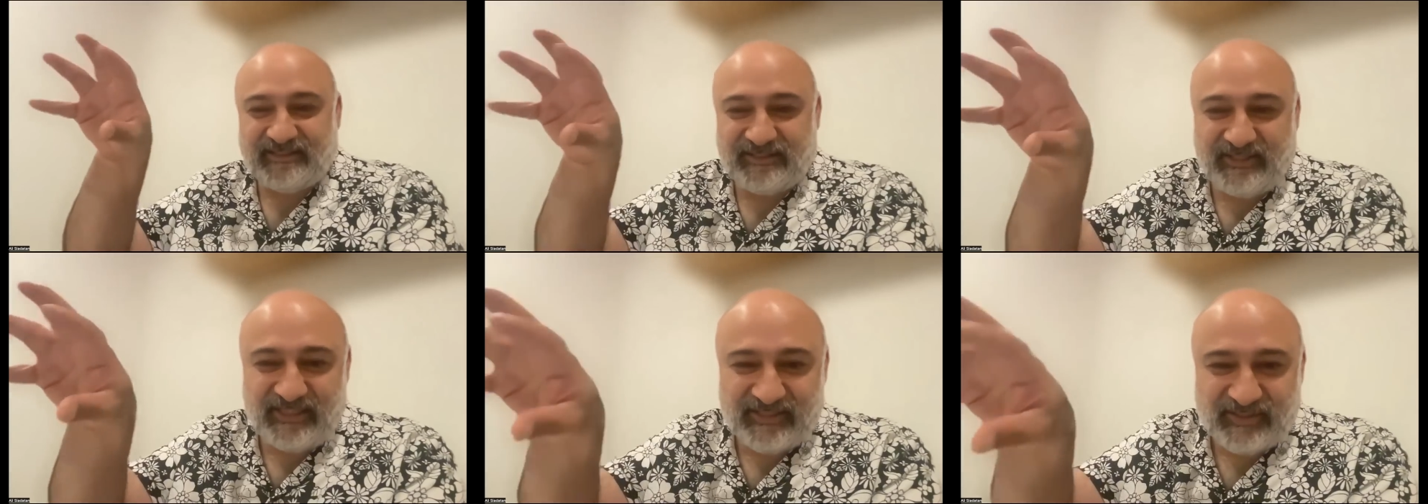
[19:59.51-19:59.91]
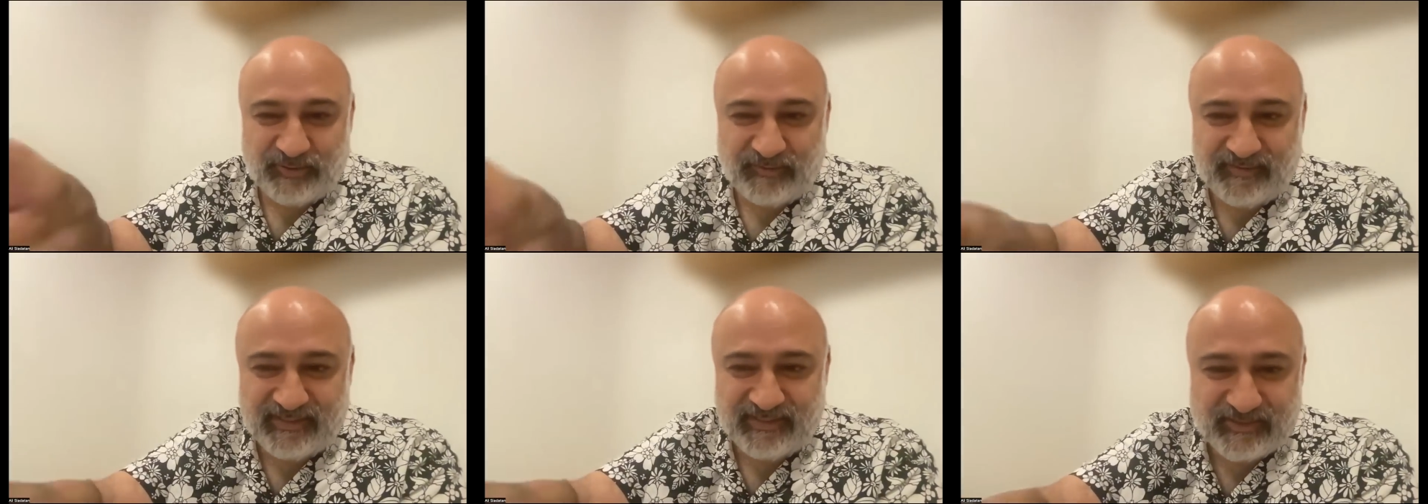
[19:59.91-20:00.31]
The history
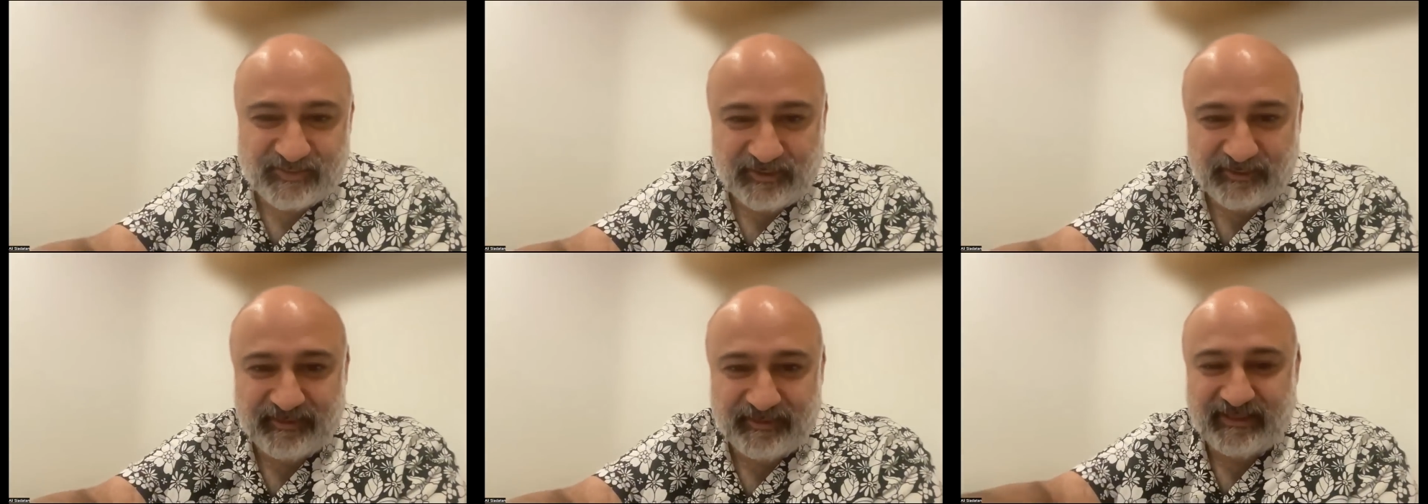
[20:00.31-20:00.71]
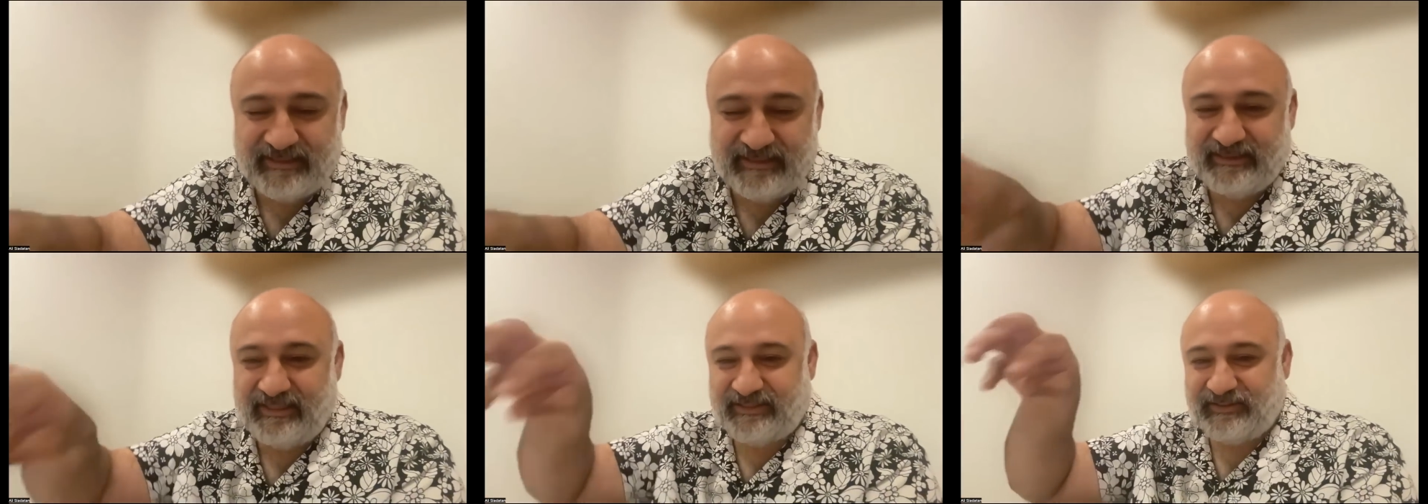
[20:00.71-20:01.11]
of Israel begins
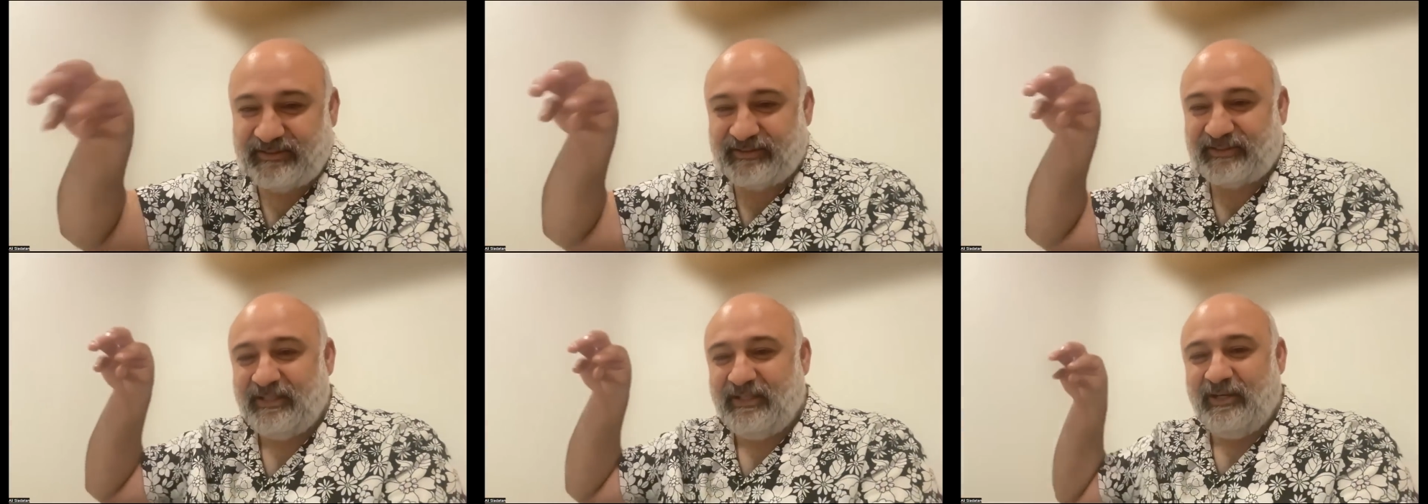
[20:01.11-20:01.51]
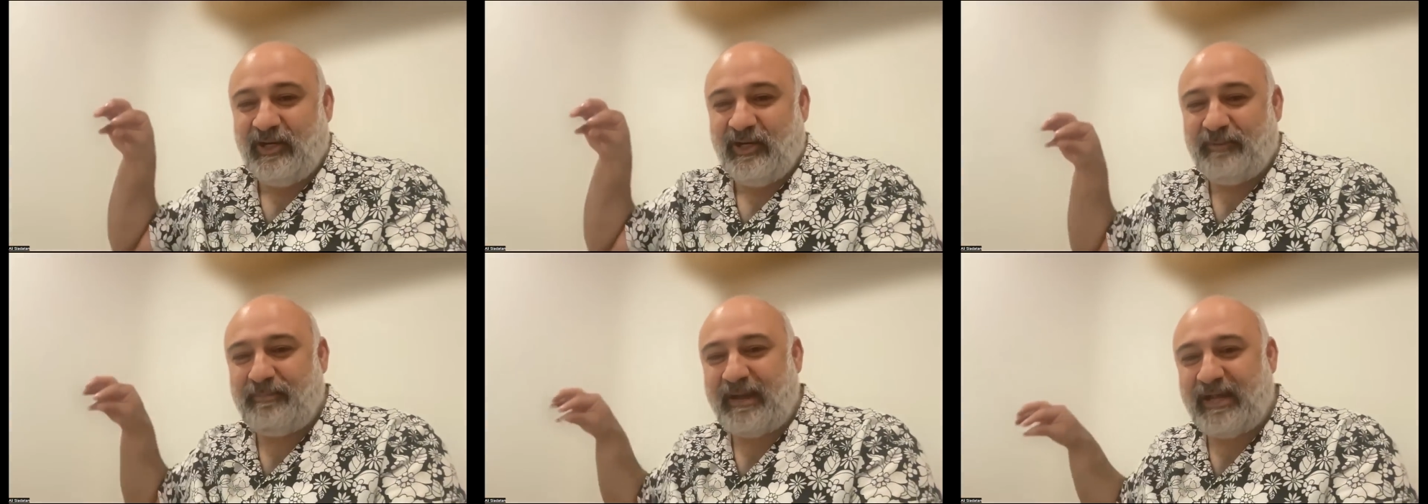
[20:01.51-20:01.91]
in Exodus
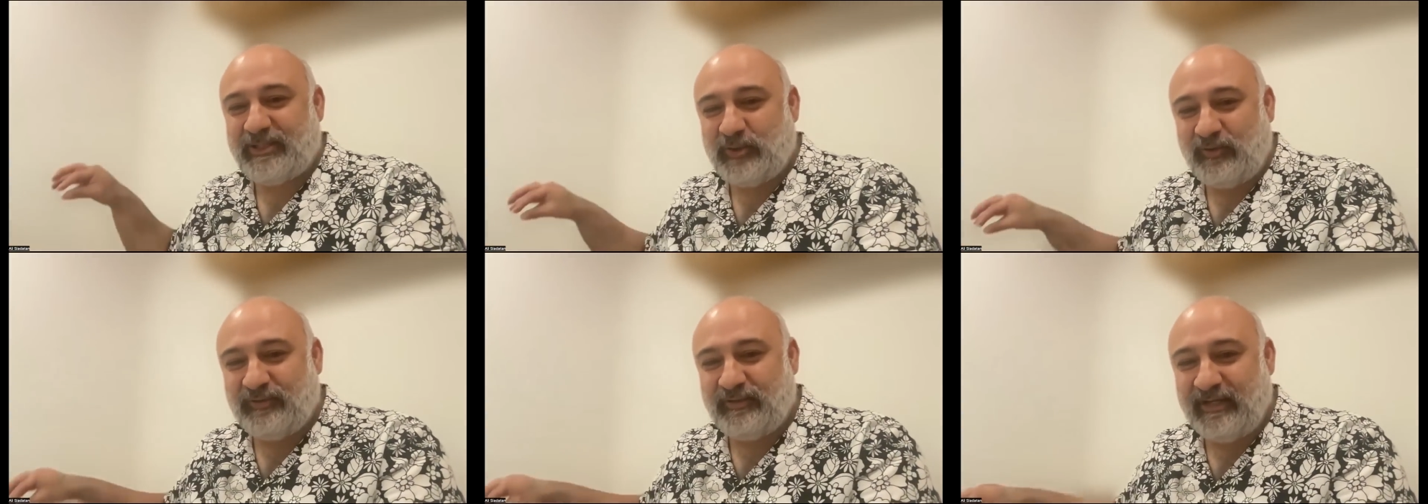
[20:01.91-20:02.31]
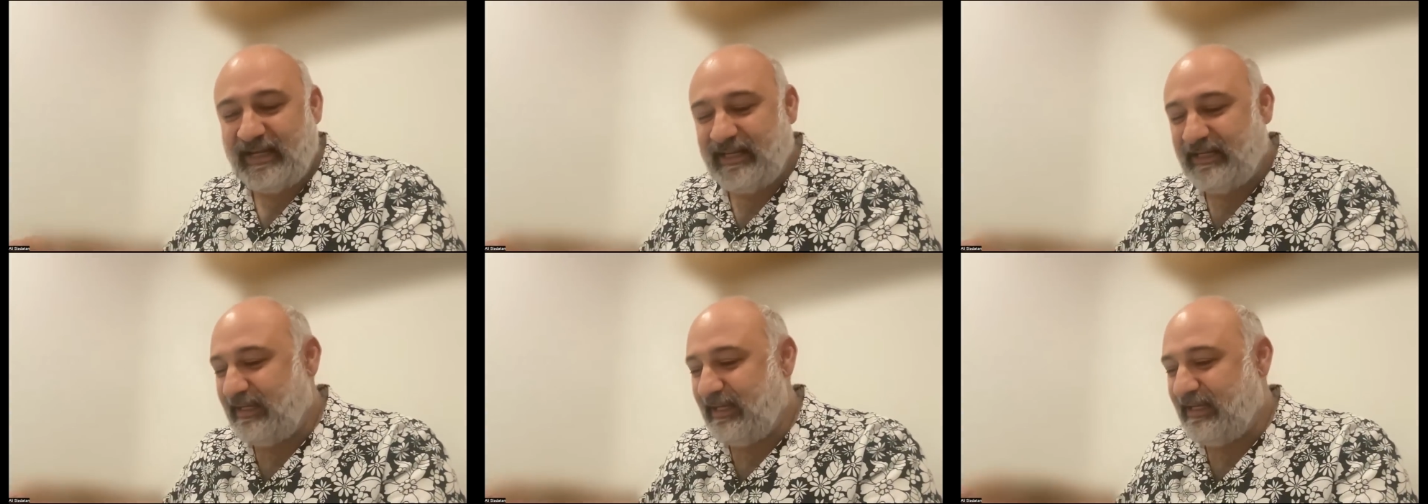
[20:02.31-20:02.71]
on Passover
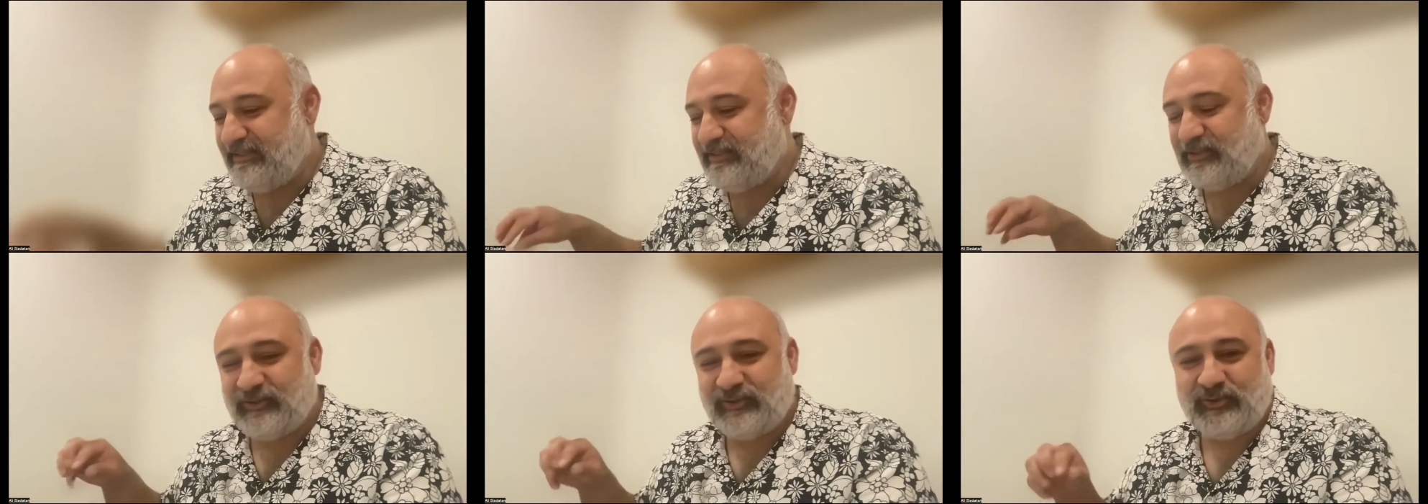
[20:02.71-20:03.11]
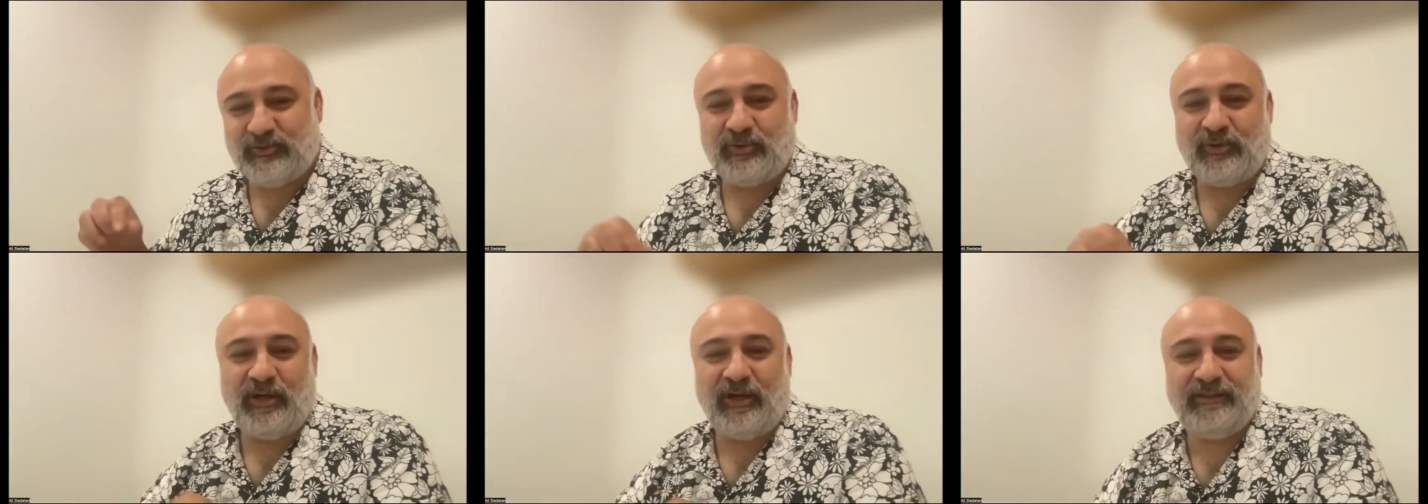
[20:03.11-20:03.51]
and ends on
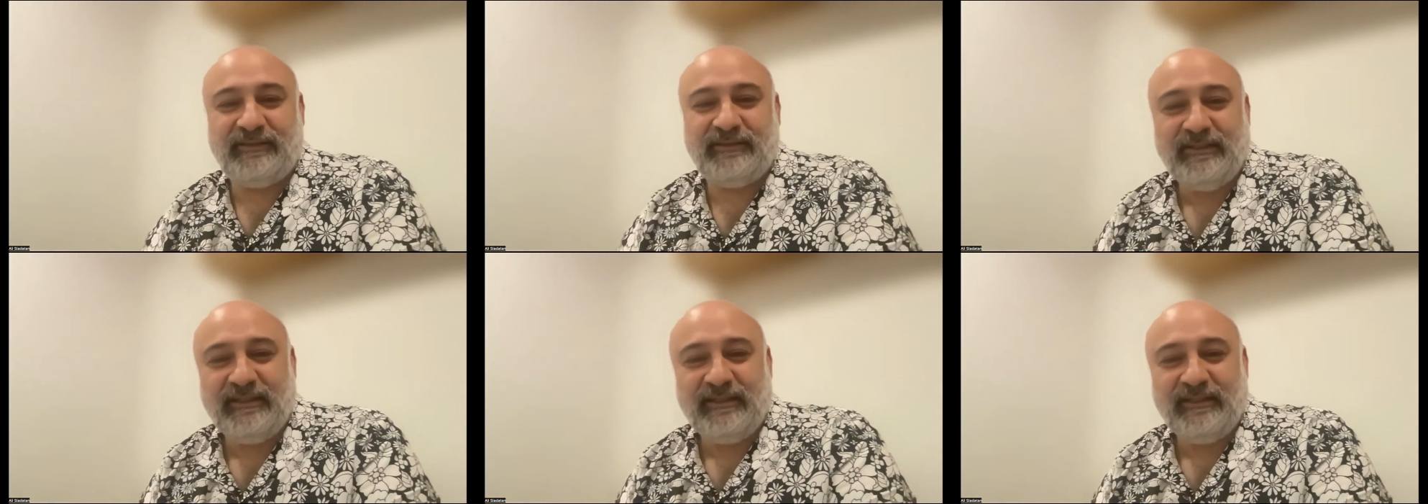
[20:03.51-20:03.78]
Sukkot